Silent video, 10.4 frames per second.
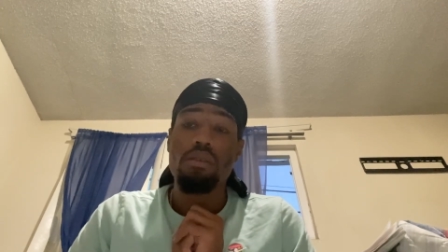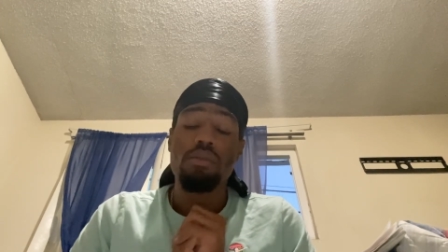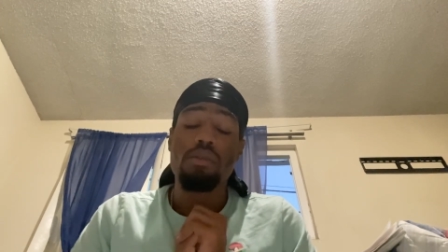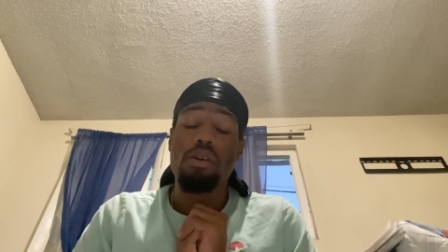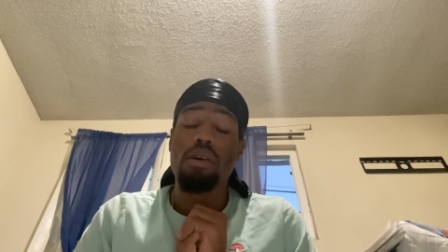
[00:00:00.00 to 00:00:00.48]

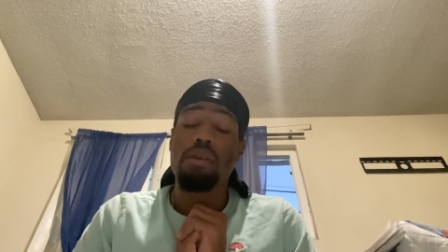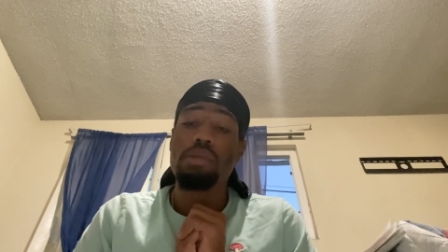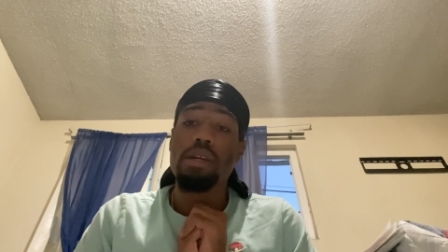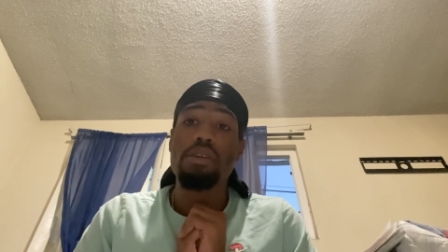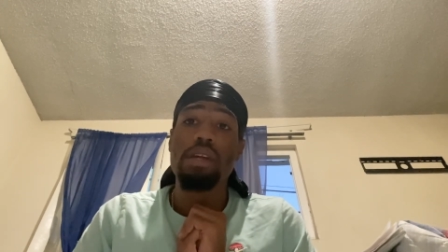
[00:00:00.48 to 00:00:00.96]
So I'm
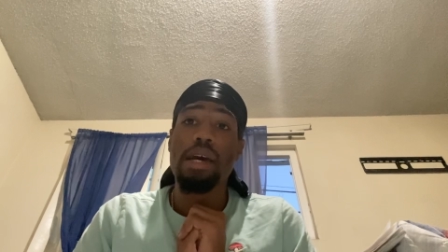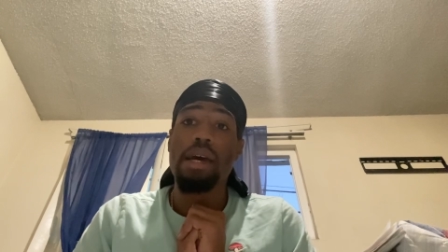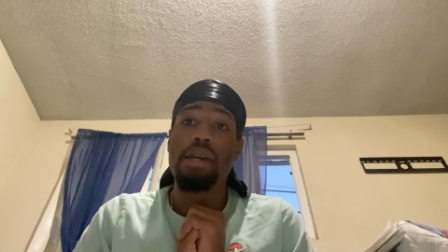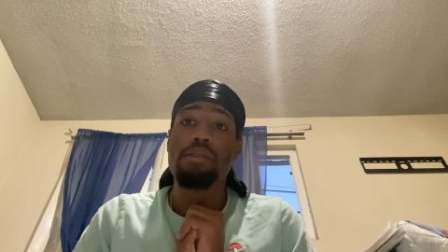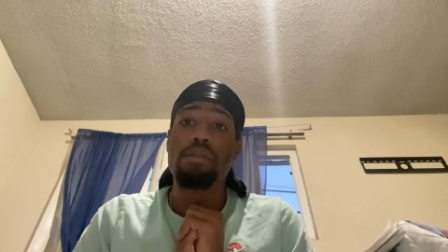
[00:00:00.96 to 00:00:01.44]
telling you
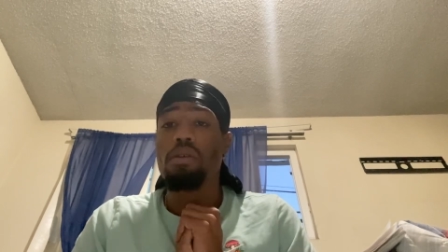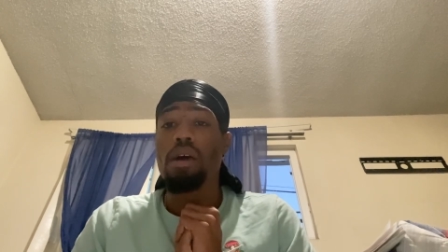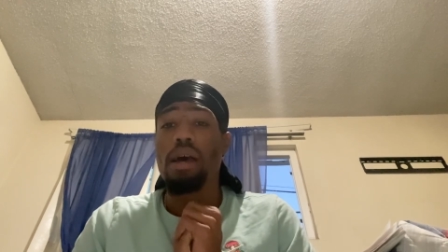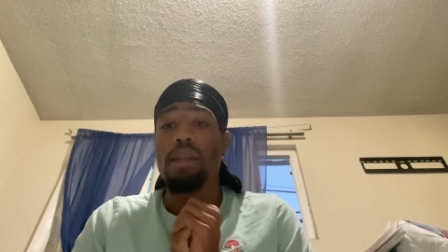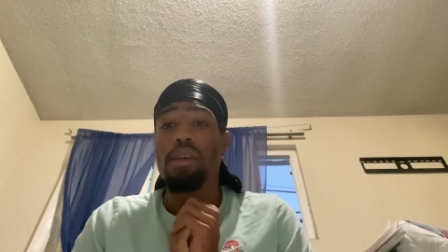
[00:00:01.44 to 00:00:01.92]
guys,
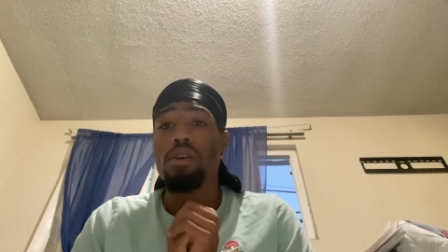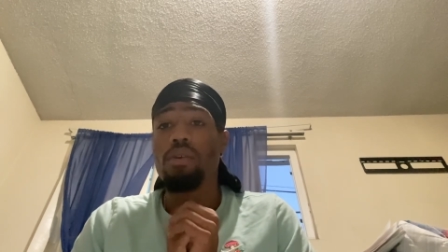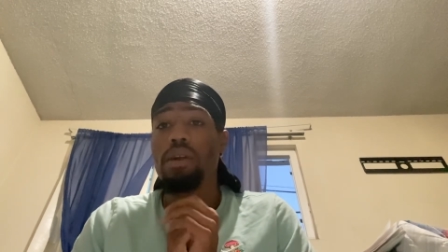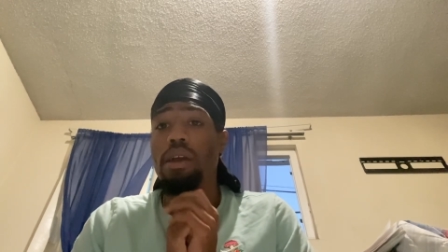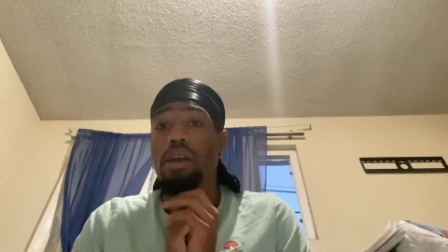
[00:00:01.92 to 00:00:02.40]
I know
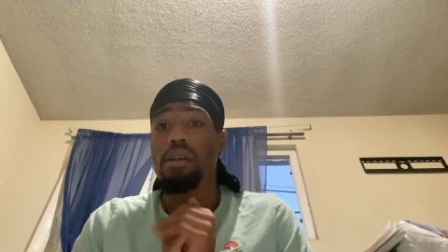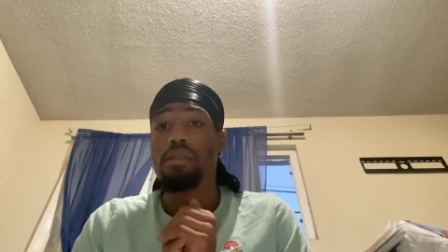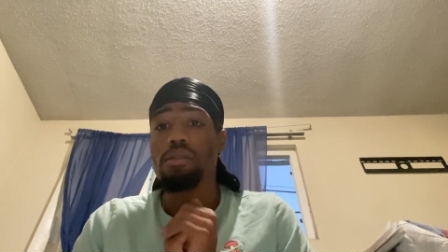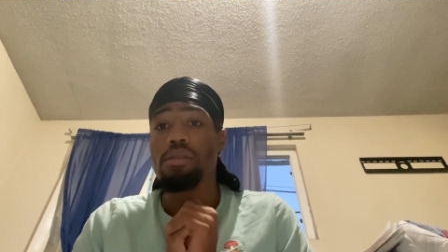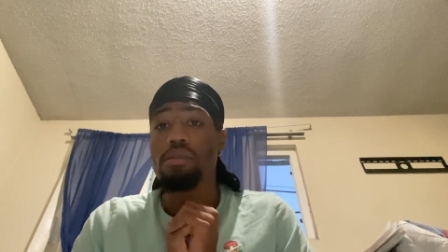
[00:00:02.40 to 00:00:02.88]
it
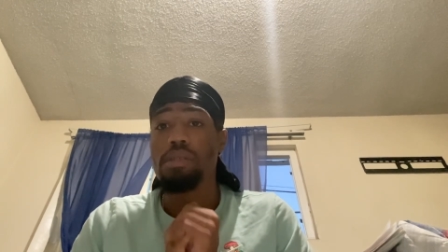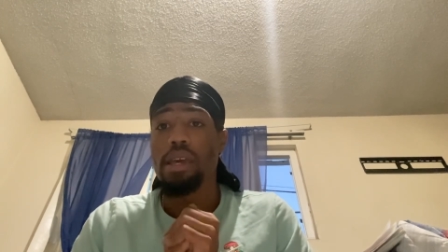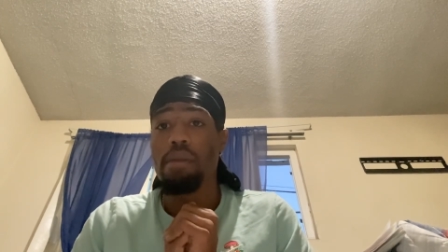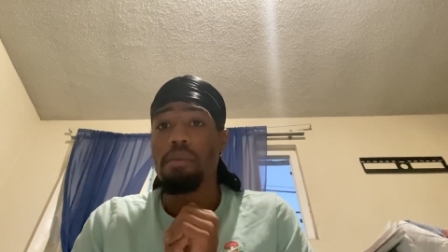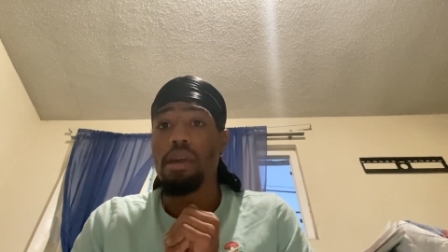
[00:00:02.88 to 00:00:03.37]
hurts to
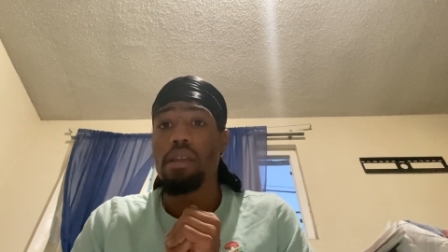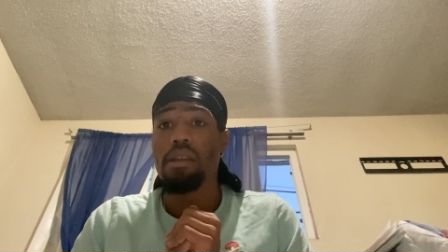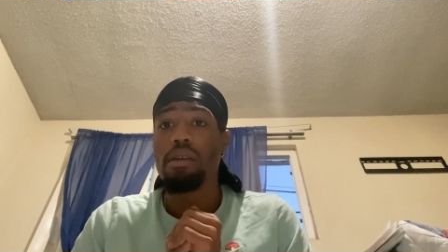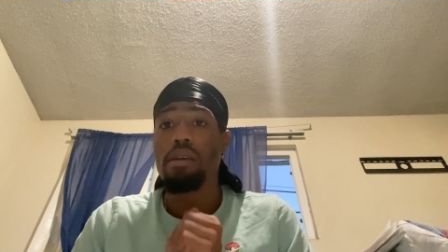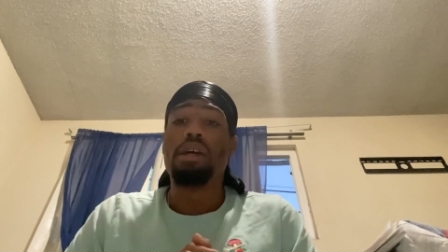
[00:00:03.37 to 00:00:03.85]
say, man,
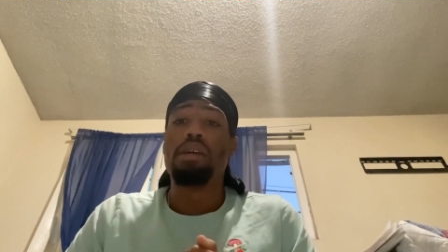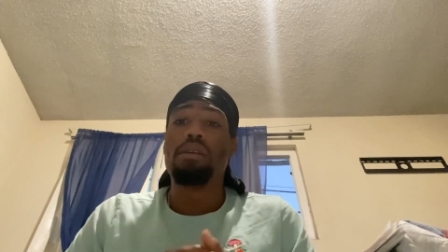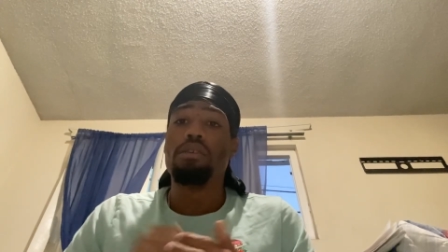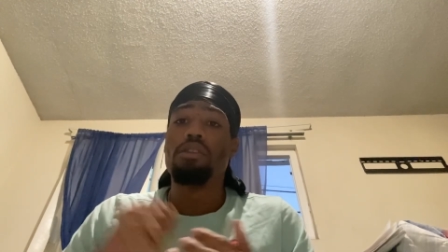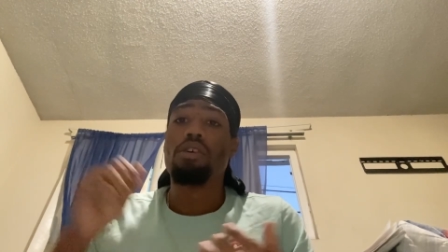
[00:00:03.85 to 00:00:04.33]
but,
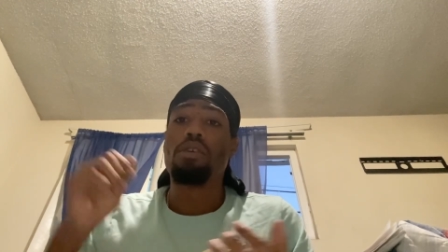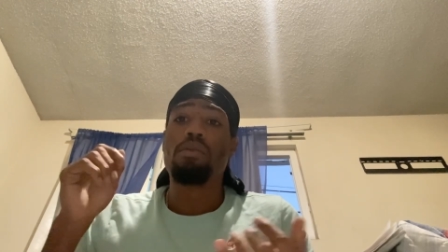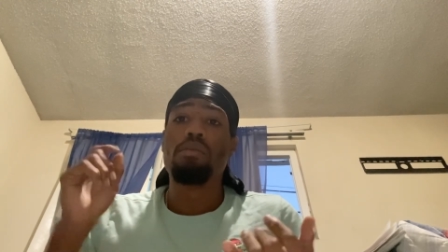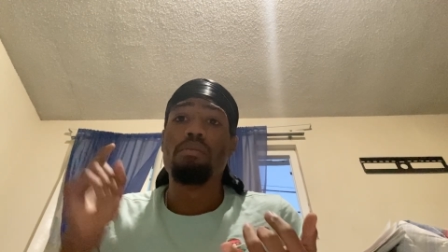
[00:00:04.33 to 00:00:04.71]
you know,